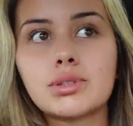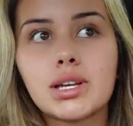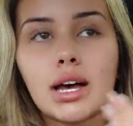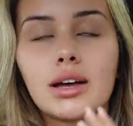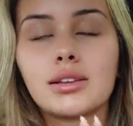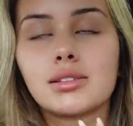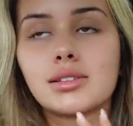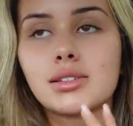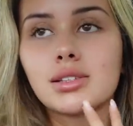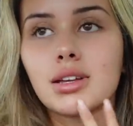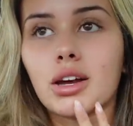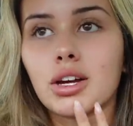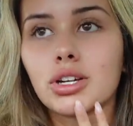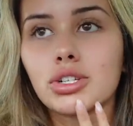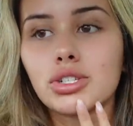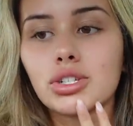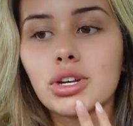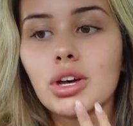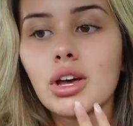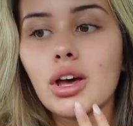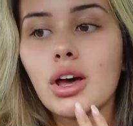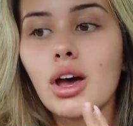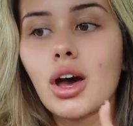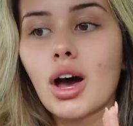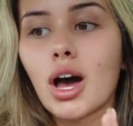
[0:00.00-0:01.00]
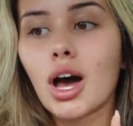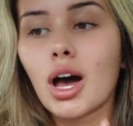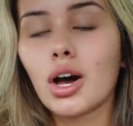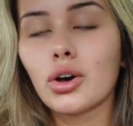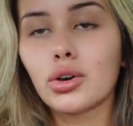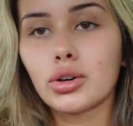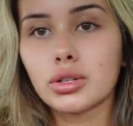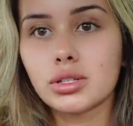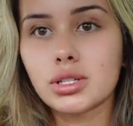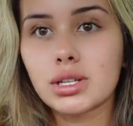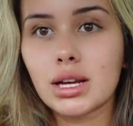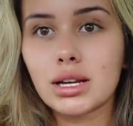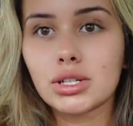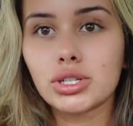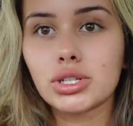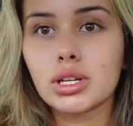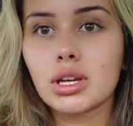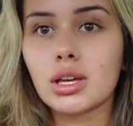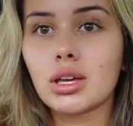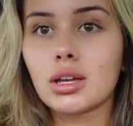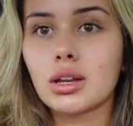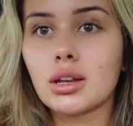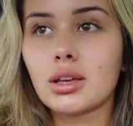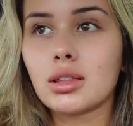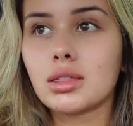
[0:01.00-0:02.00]
I had such a good
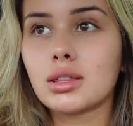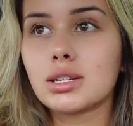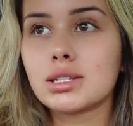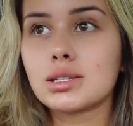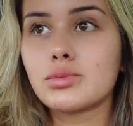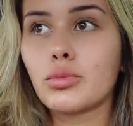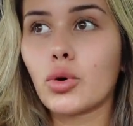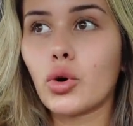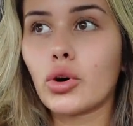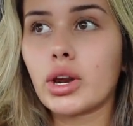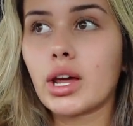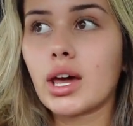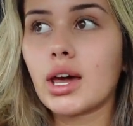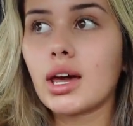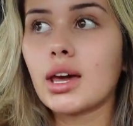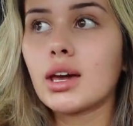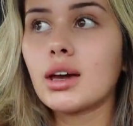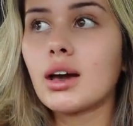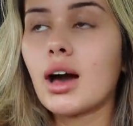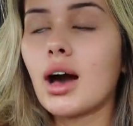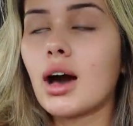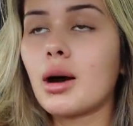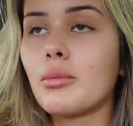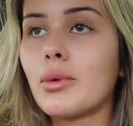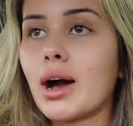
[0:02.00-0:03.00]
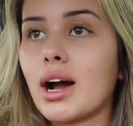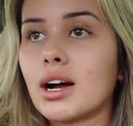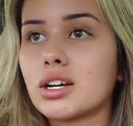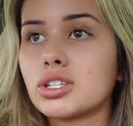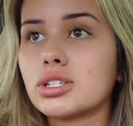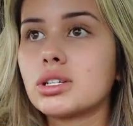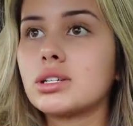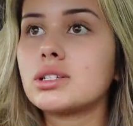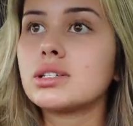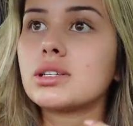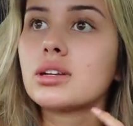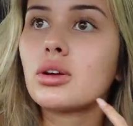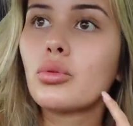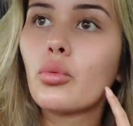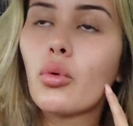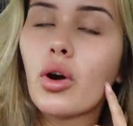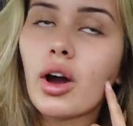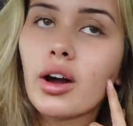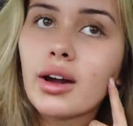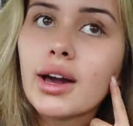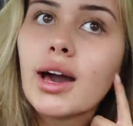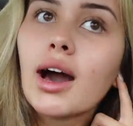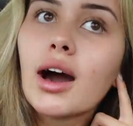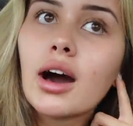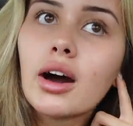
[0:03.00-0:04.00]
session this morning. I actually did a
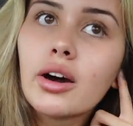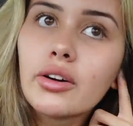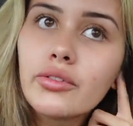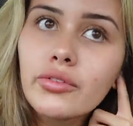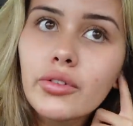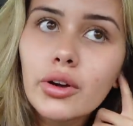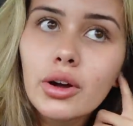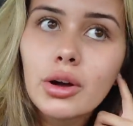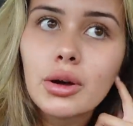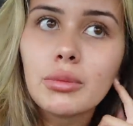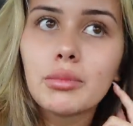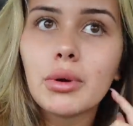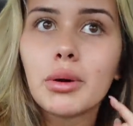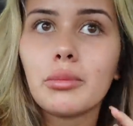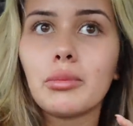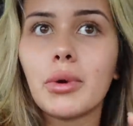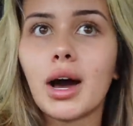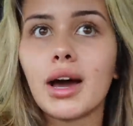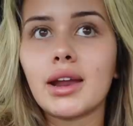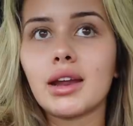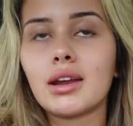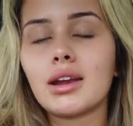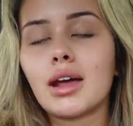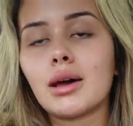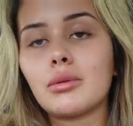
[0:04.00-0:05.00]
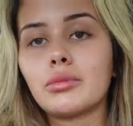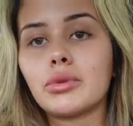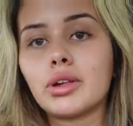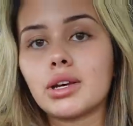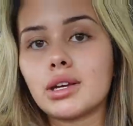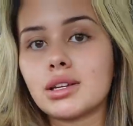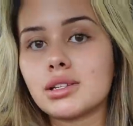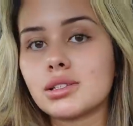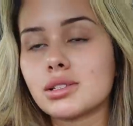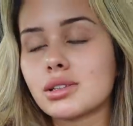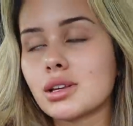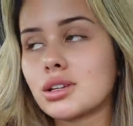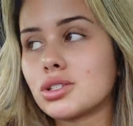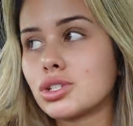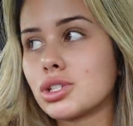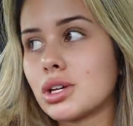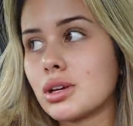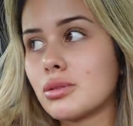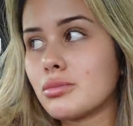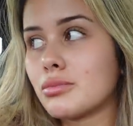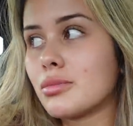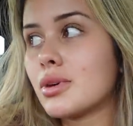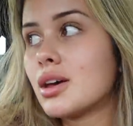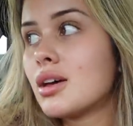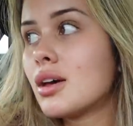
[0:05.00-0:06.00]
workout from mine and Emily's
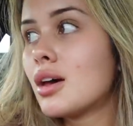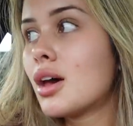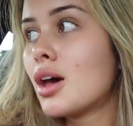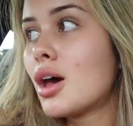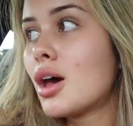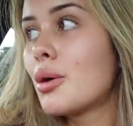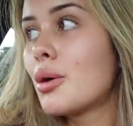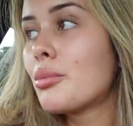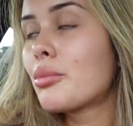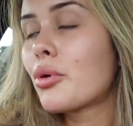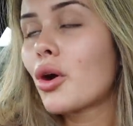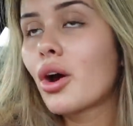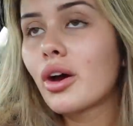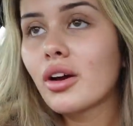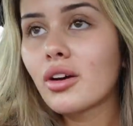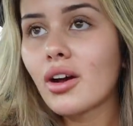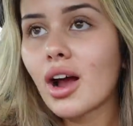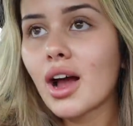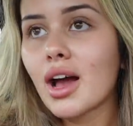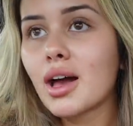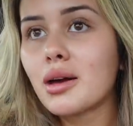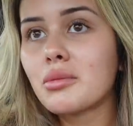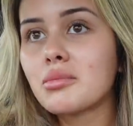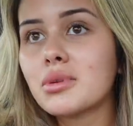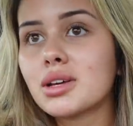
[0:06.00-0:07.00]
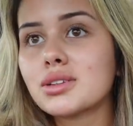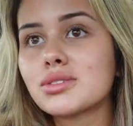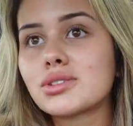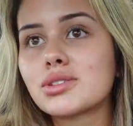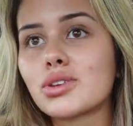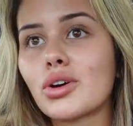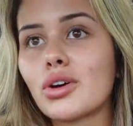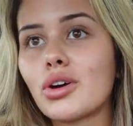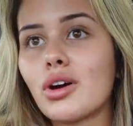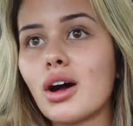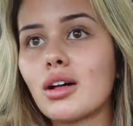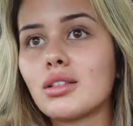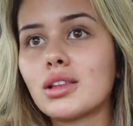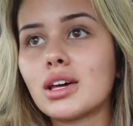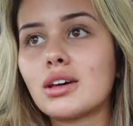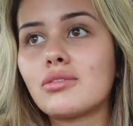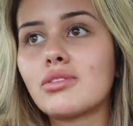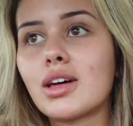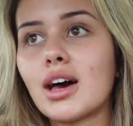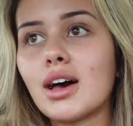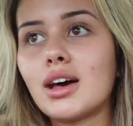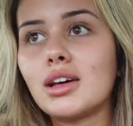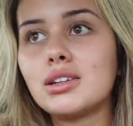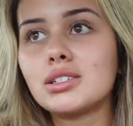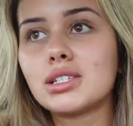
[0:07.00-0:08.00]
gym program, so I'll leave
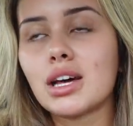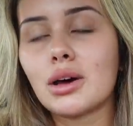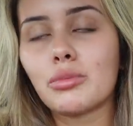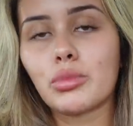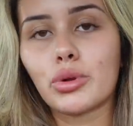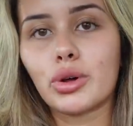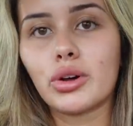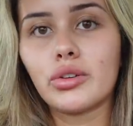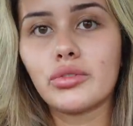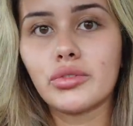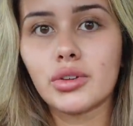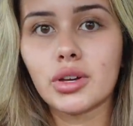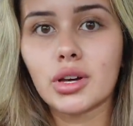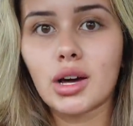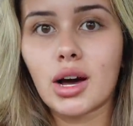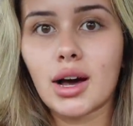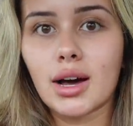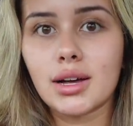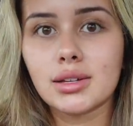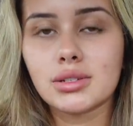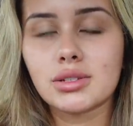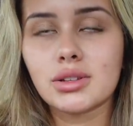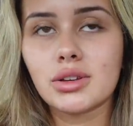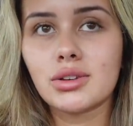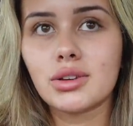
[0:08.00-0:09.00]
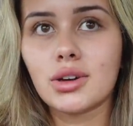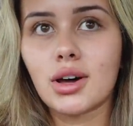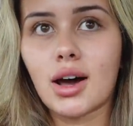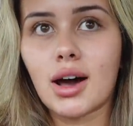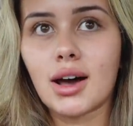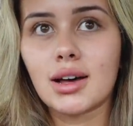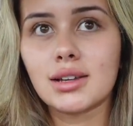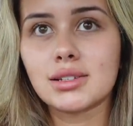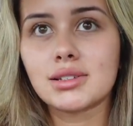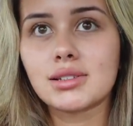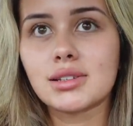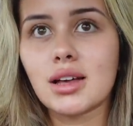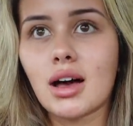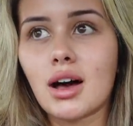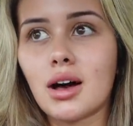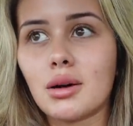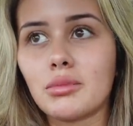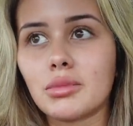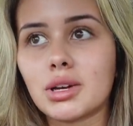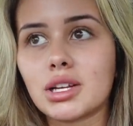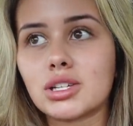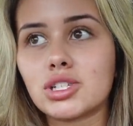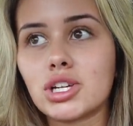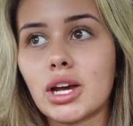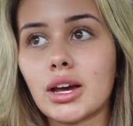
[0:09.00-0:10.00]
that down below for you guys so you guys
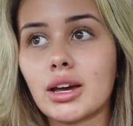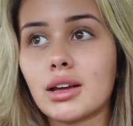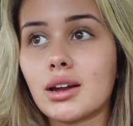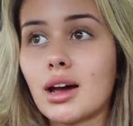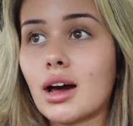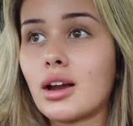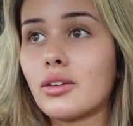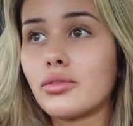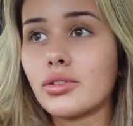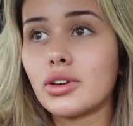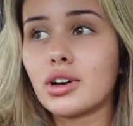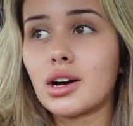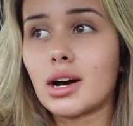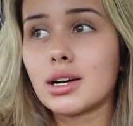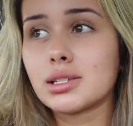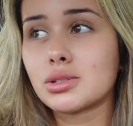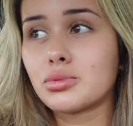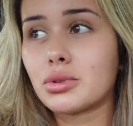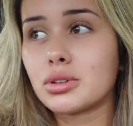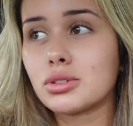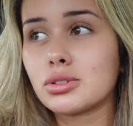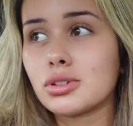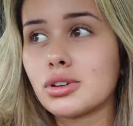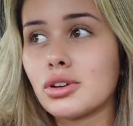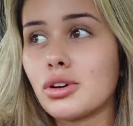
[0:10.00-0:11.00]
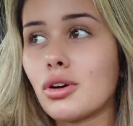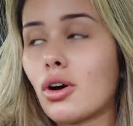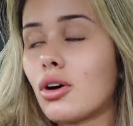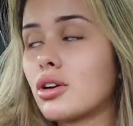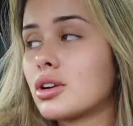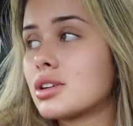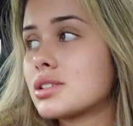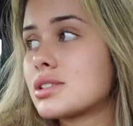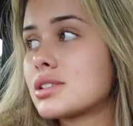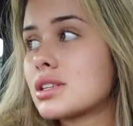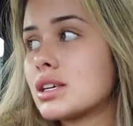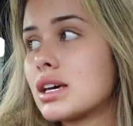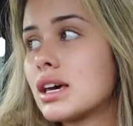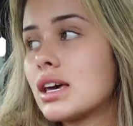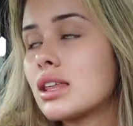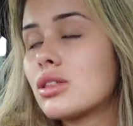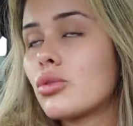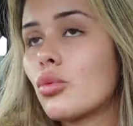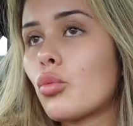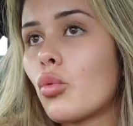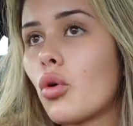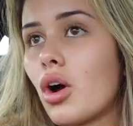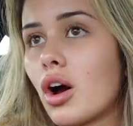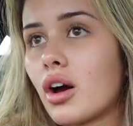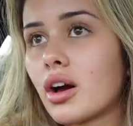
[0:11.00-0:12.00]
can check it out if you guys want to. Honestly, the
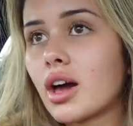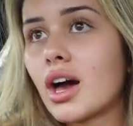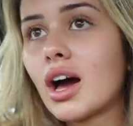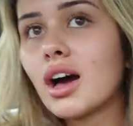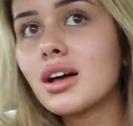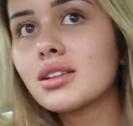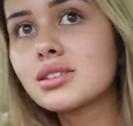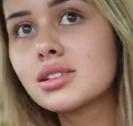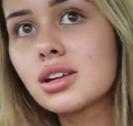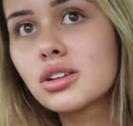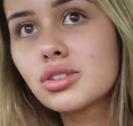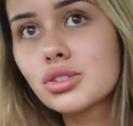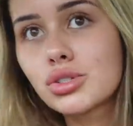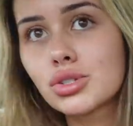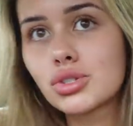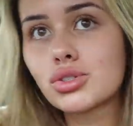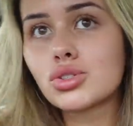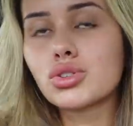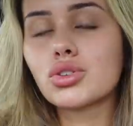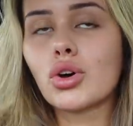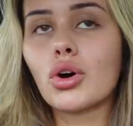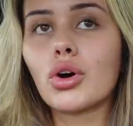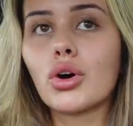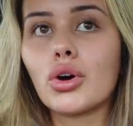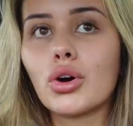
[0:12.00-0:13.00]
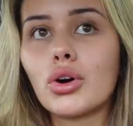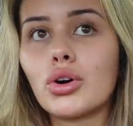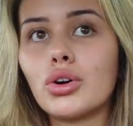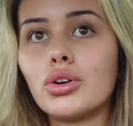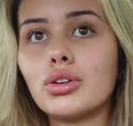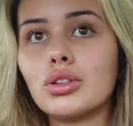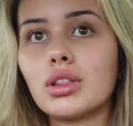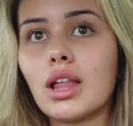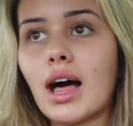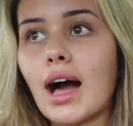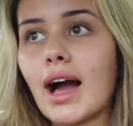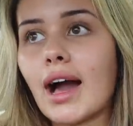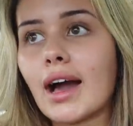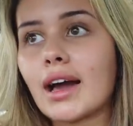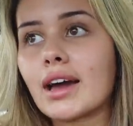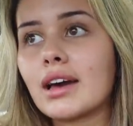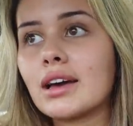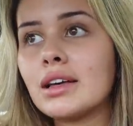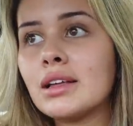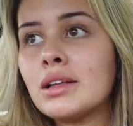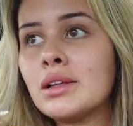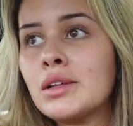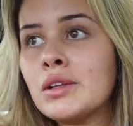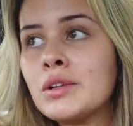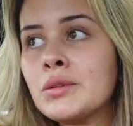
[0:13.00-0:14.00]
workouts are so like,
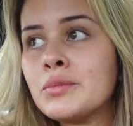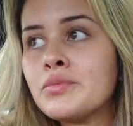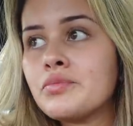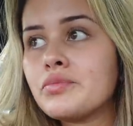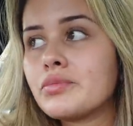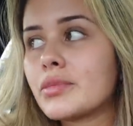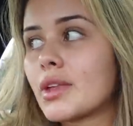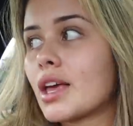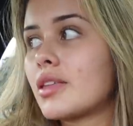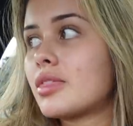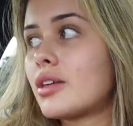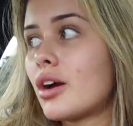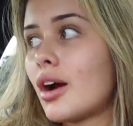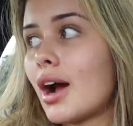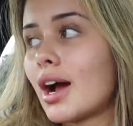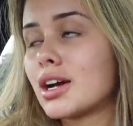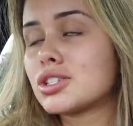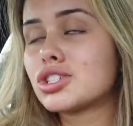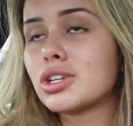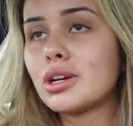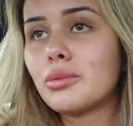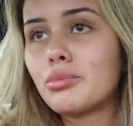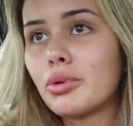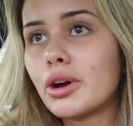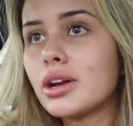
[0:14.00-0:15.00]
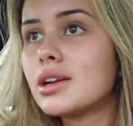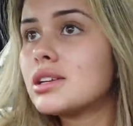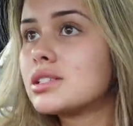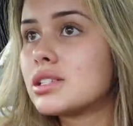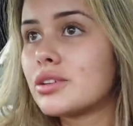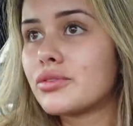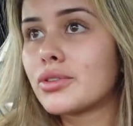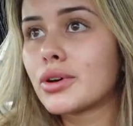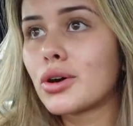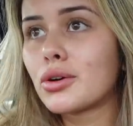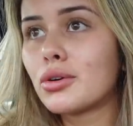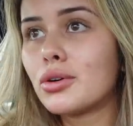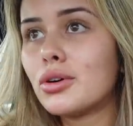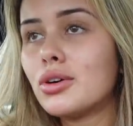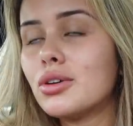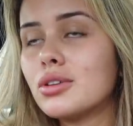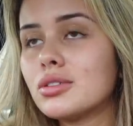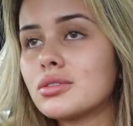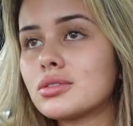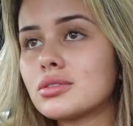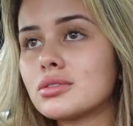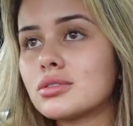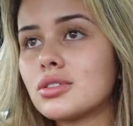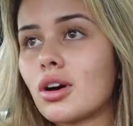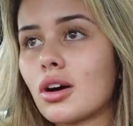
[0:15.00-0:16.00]
they're actually pretty difficult,
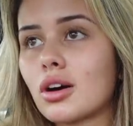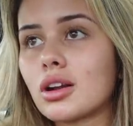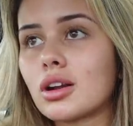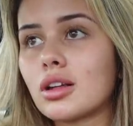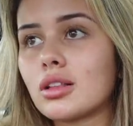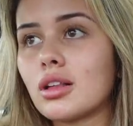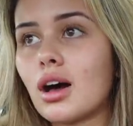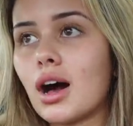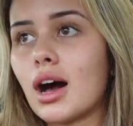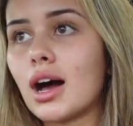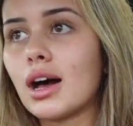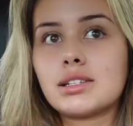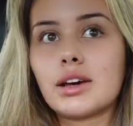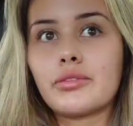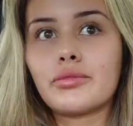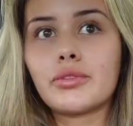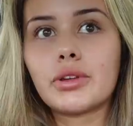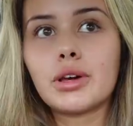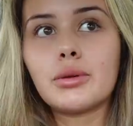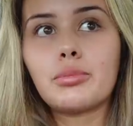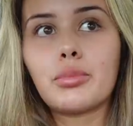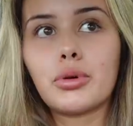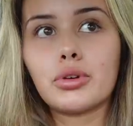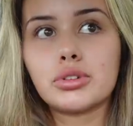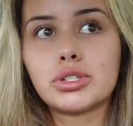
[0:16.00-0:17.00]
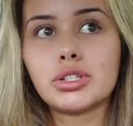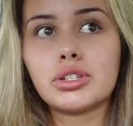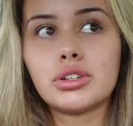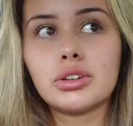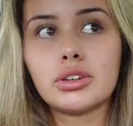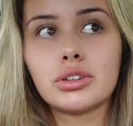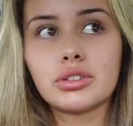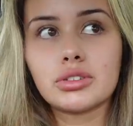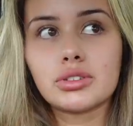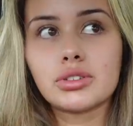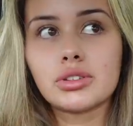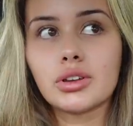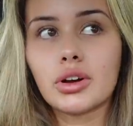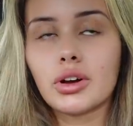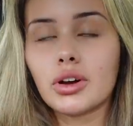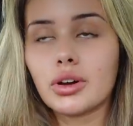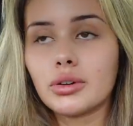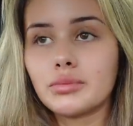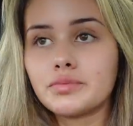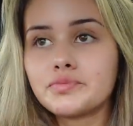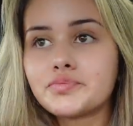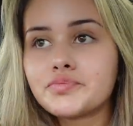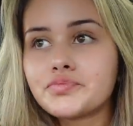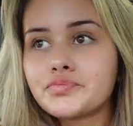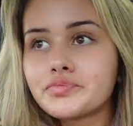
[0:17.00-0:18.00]
not gonna lie. Definitely push you. So
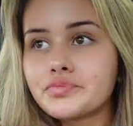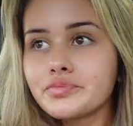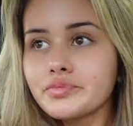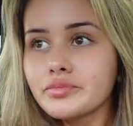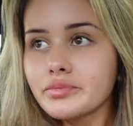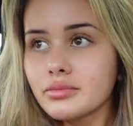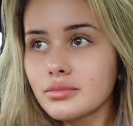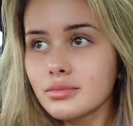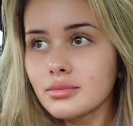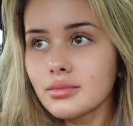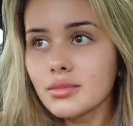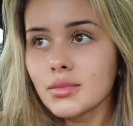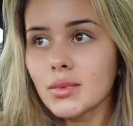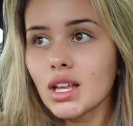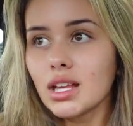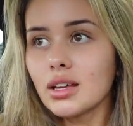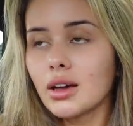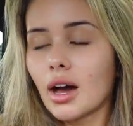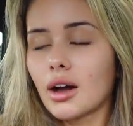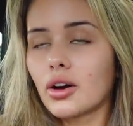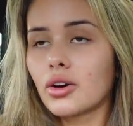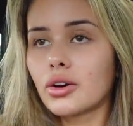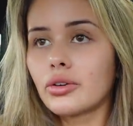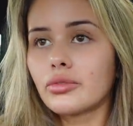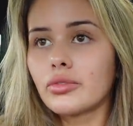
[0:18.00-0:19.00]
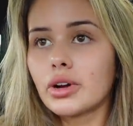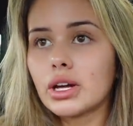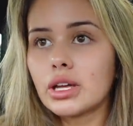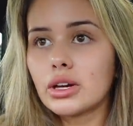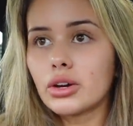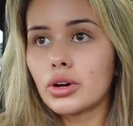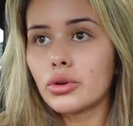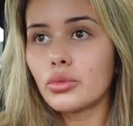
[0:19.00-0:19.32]
yeah, I got a really